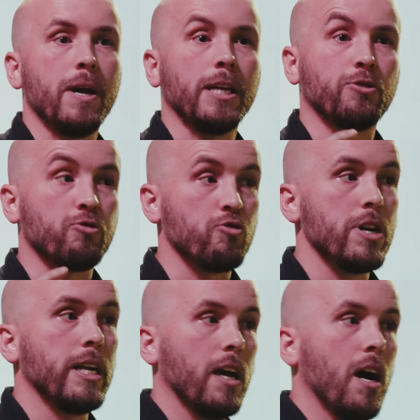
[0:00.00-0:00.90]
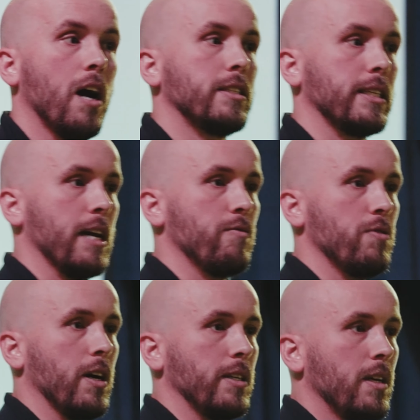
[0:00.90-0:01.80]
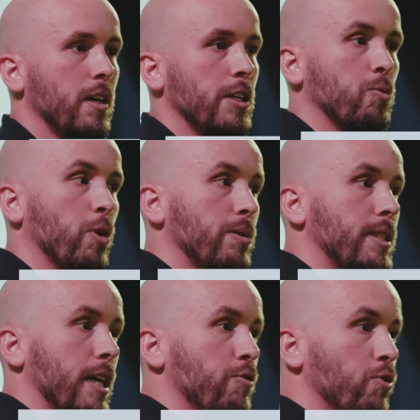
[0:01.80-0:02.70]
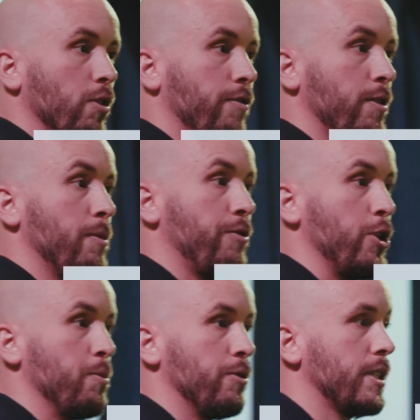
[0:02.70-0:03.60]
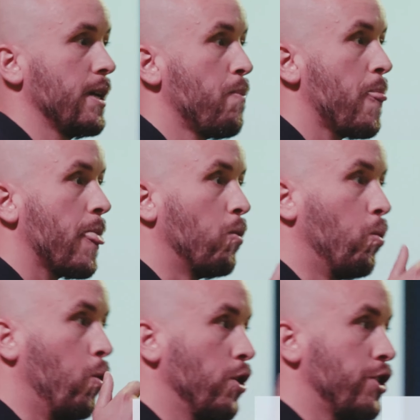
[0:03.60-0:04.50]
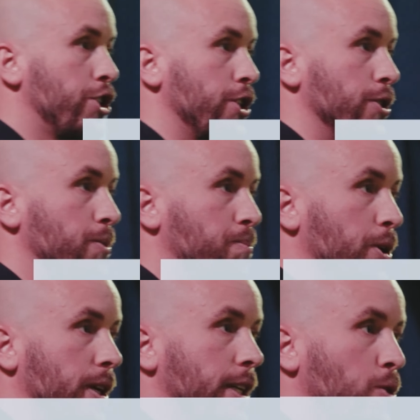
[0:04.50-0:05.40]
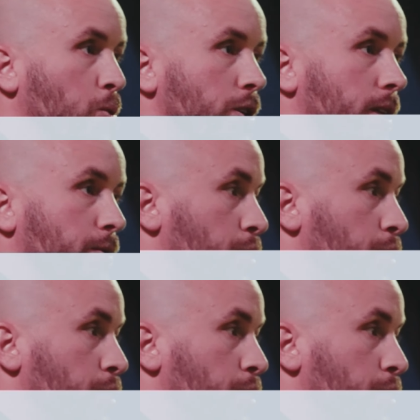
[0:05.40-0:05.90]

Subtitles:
It's really hard to get right. So what I would say, the rule of thumb with humour is, would you put it in your WhatsApp